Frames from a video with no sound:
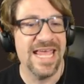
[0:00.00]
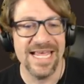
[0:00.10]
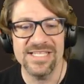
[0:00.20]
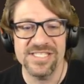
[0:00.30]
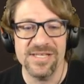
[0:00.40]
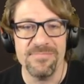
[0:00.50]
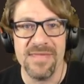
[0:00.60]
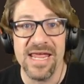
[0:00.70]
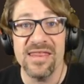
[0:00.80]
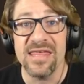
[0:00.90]
it's to
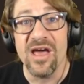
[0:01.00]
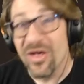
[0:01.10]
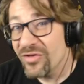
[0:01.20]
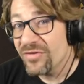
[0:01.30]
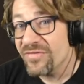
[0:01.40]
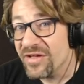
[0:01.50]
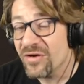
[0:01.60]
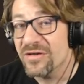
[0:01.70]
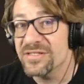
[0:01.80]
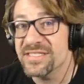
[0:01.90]
make the other
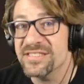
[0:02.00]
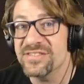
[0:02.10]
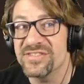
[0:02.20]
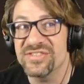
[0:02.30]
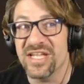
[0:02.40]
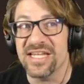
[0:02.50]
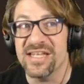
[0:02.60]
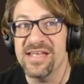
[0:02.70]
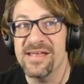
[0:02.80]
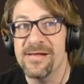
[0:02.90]
VRs like
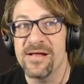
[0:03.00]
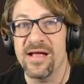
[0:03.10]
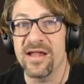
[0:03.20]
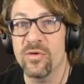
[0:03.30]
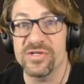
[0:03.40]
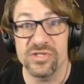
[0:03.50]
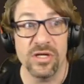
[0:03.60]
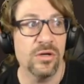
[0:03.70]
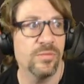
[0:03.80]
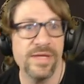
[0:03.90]
kind of question
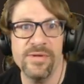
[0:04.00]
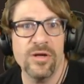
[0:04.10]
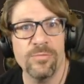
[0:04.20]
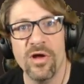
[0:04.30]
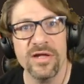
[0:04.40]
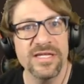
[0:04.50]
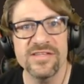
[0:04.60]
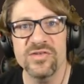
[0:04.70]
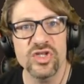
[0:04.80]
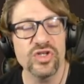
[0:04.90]
like, oh, maybe your product
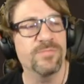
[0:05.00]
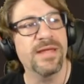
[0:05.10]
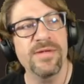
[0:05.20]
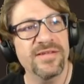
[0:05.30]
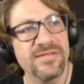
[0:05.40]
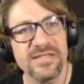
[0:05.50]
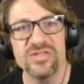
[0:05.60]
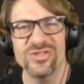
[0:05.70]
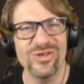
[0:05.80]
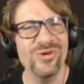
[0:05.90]
isn't good. Maybe it's
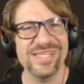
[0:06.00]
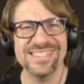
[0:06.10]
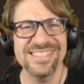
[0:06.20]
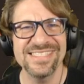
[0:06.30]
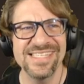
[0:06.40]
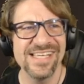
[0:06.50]
no, it isn't.